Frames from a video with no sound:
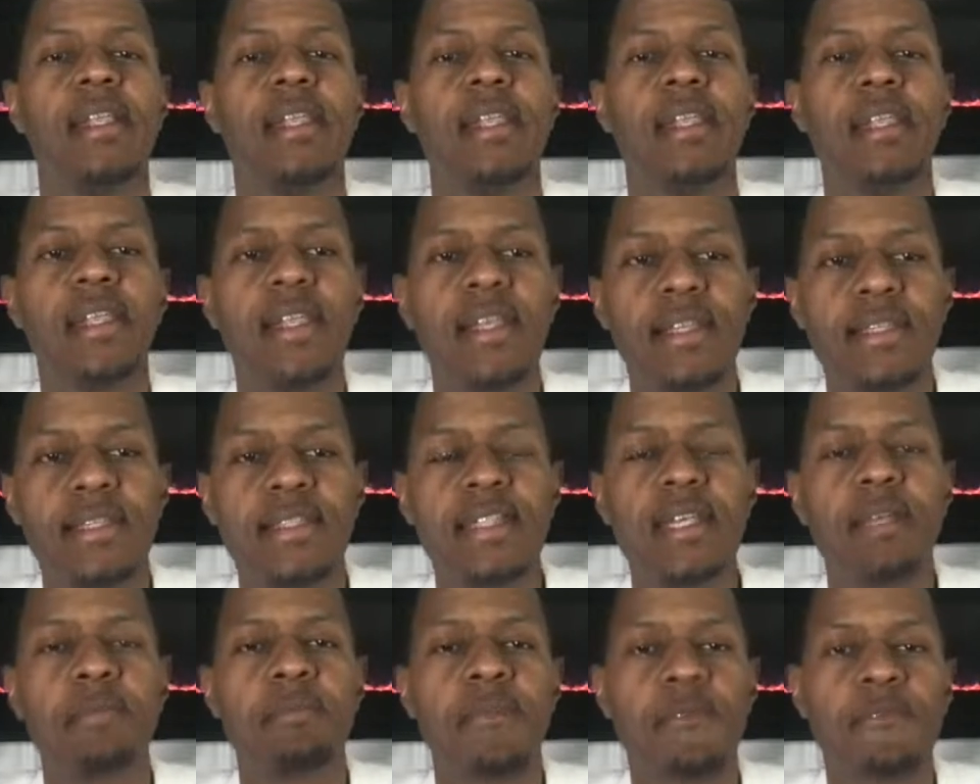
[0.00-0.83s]

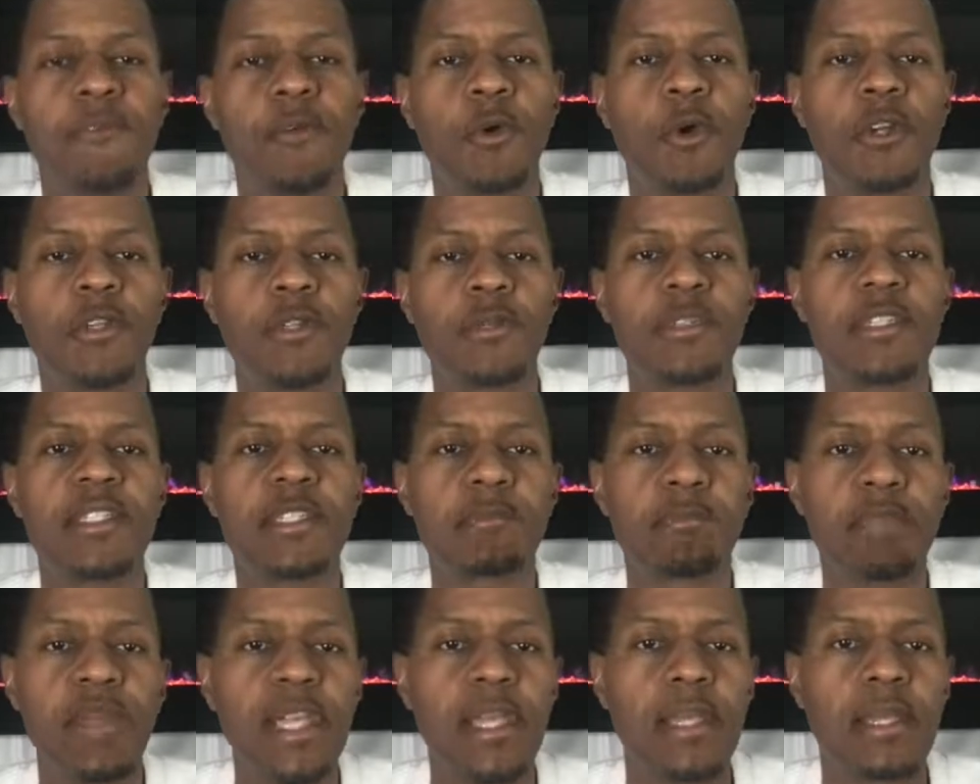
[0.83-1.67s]
Listen before you
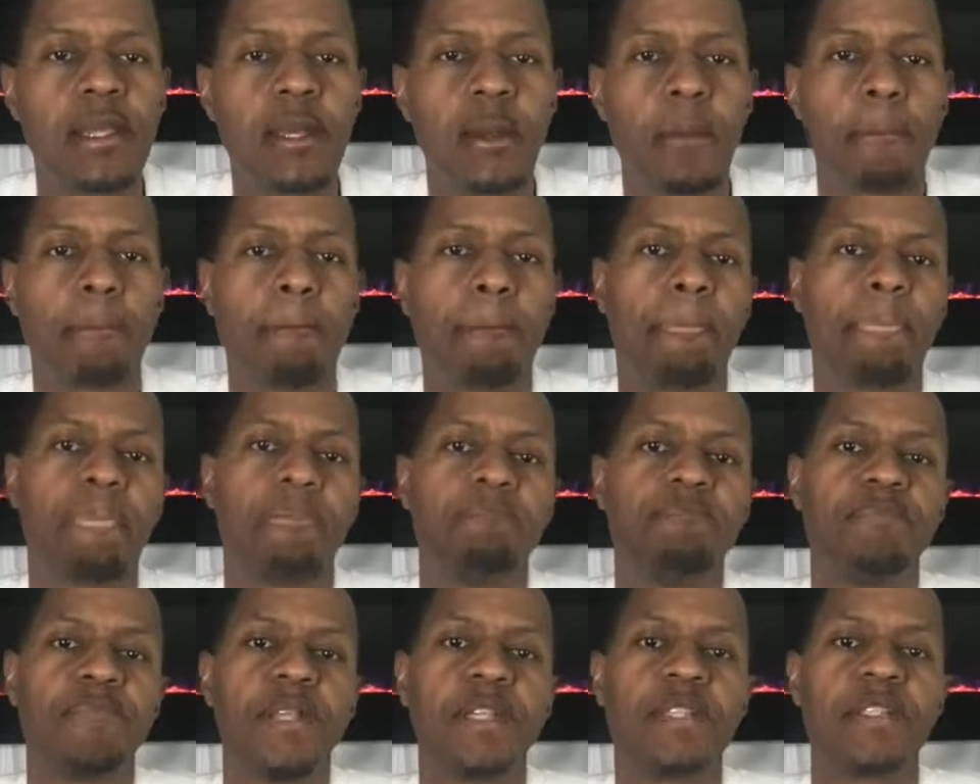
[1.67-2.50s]
speak
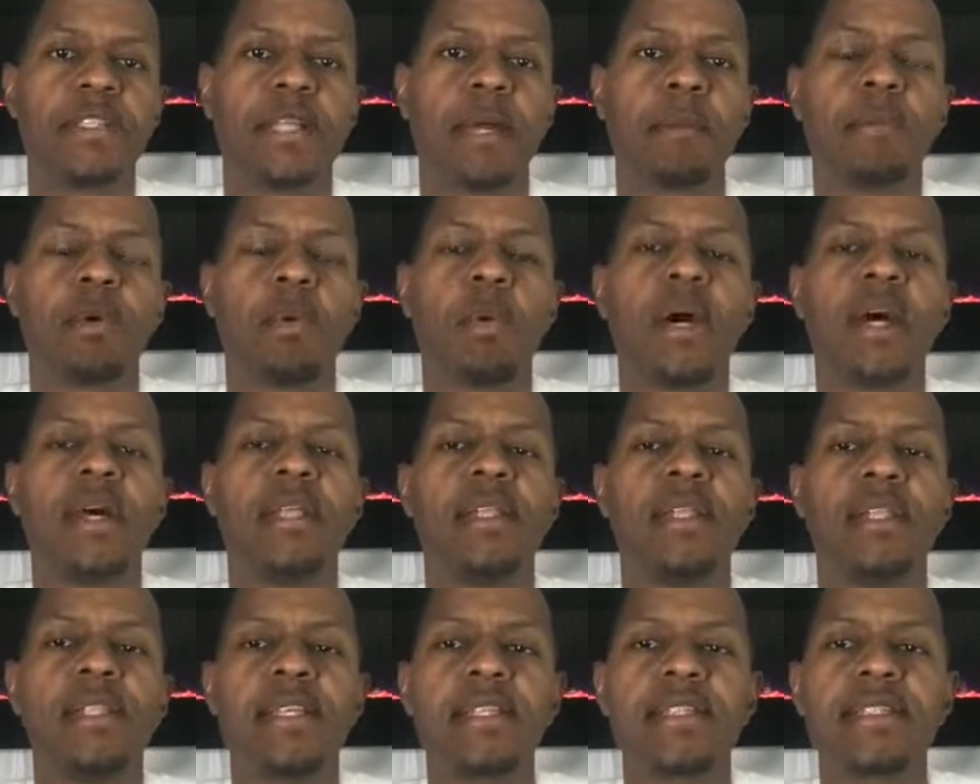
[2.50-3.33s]
is number 1.
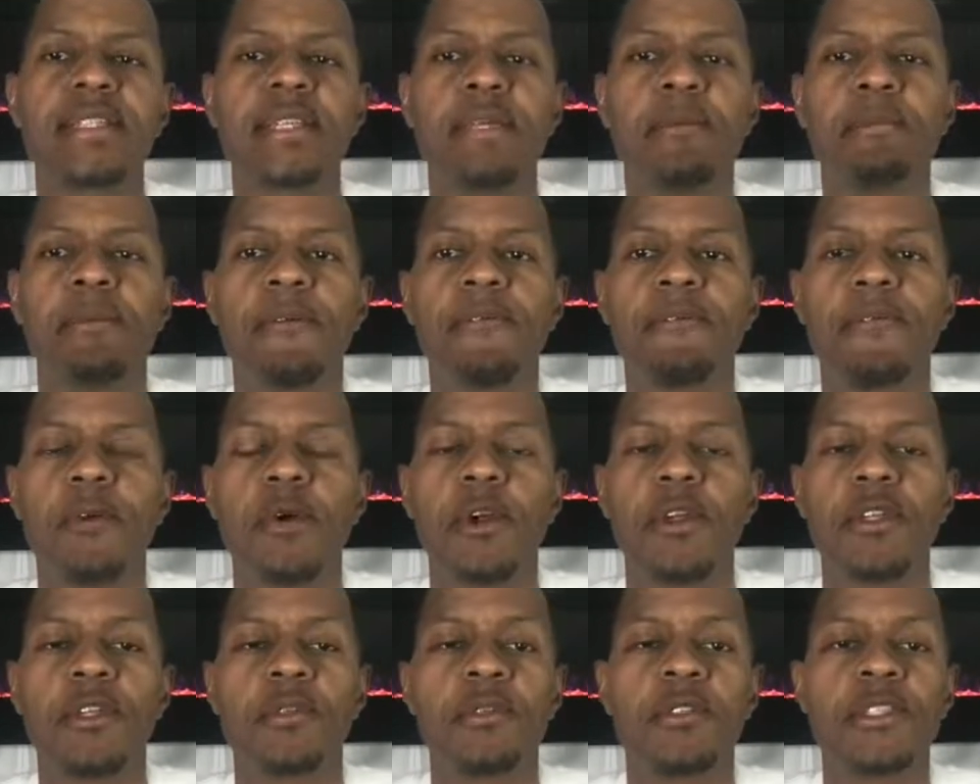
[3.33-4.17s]
Listen
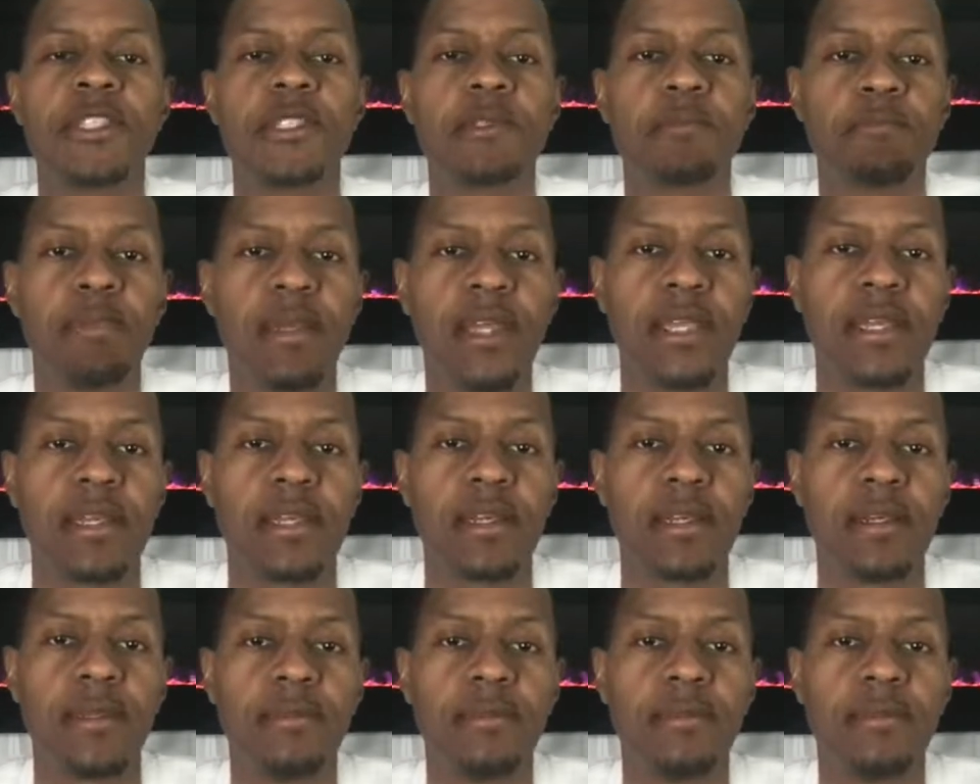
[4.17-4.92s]
before you speak.